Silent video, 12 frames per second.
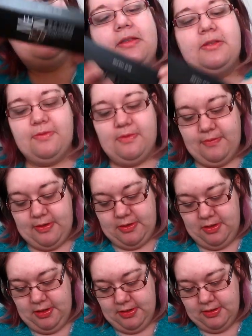That's what we
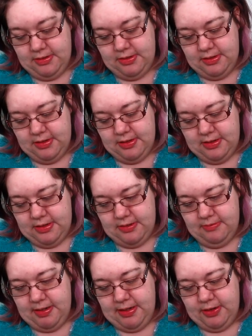got.
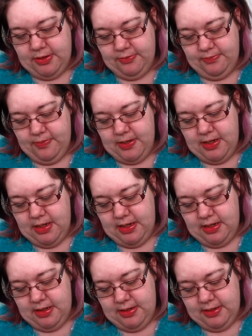Made in
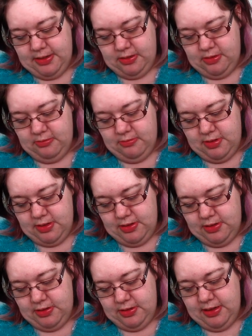Korea. There's not
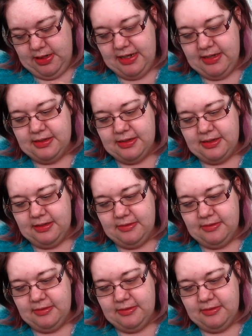much. It has